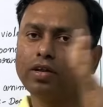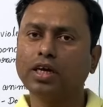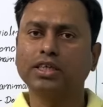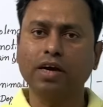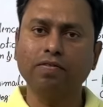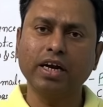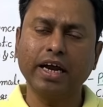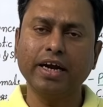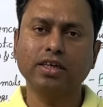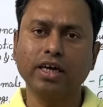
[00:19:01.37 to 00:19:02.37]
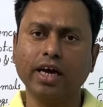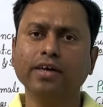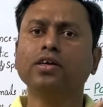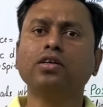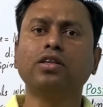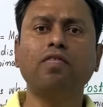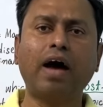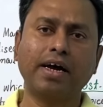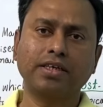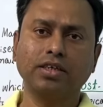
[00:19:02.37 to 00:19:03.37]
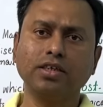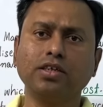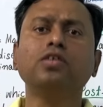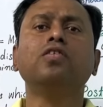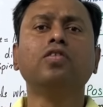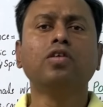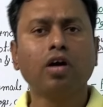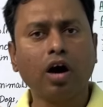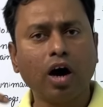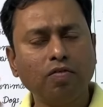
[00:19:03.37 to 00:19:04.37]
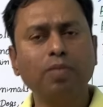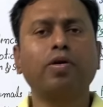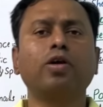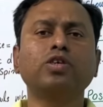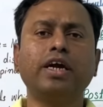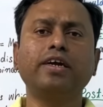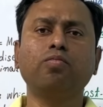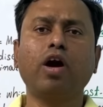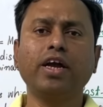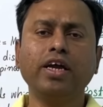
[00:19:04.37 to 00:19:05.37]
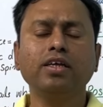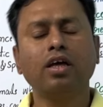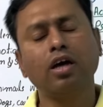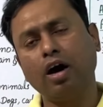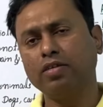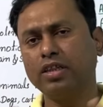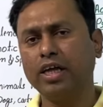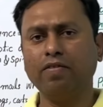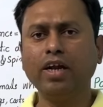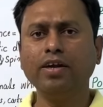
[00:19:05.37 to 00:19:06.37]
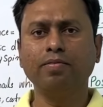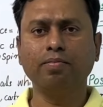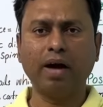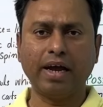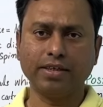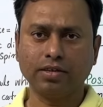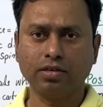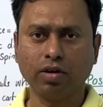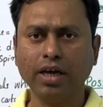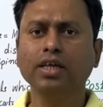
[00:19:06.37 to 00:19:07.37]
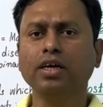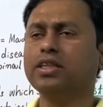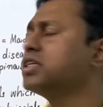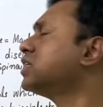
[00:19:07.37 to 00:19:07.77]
the 7th-8th day, the vaccines will produce antibody, they will manage. Okay, this